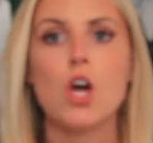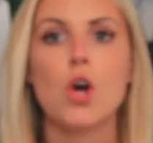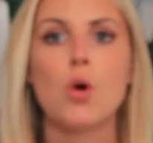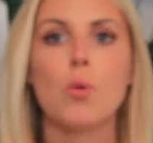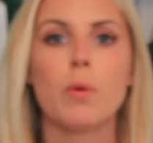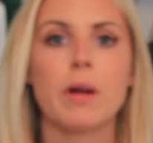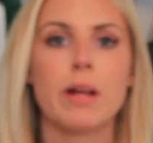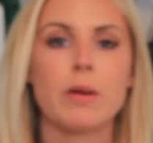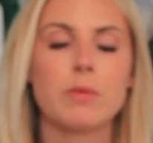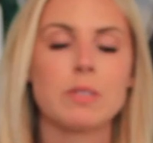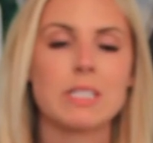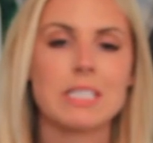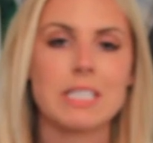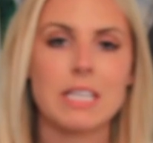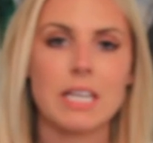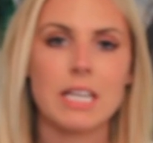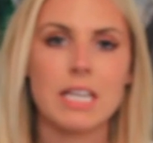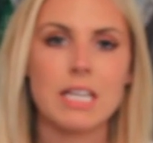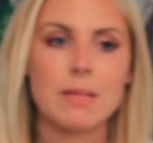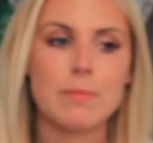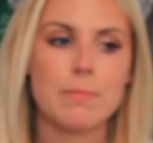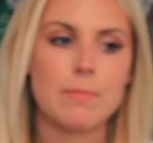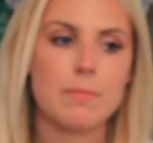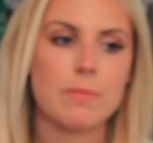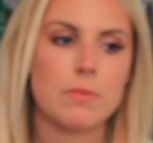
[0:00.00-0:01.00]
when I was
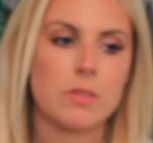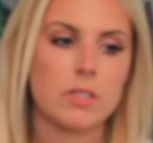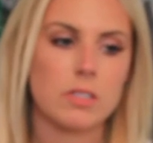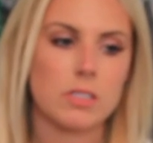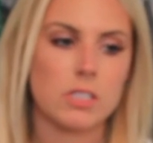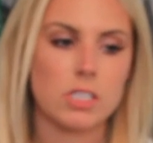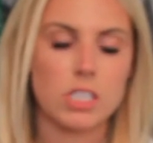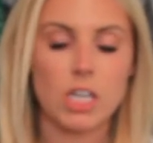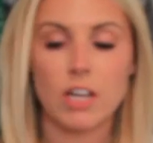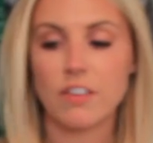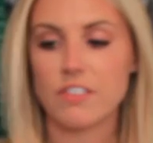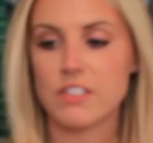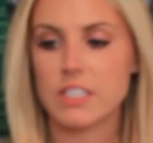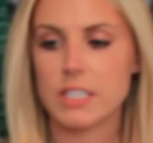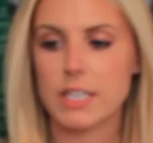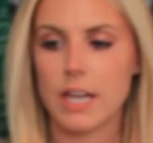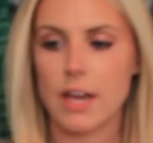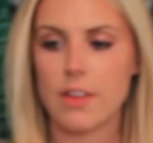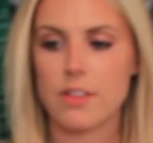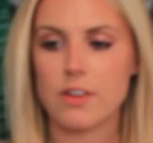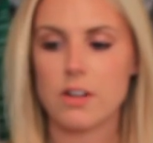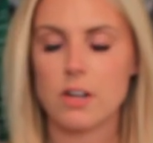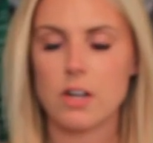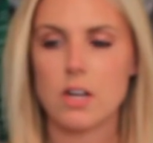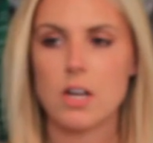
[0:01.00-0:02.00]
getting stuff
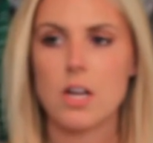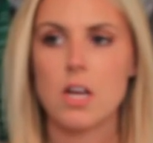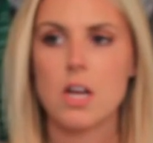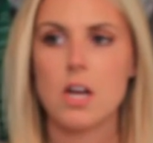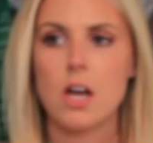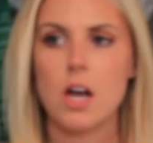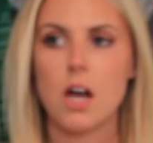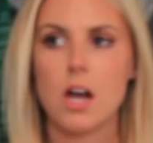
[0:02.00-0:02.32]
together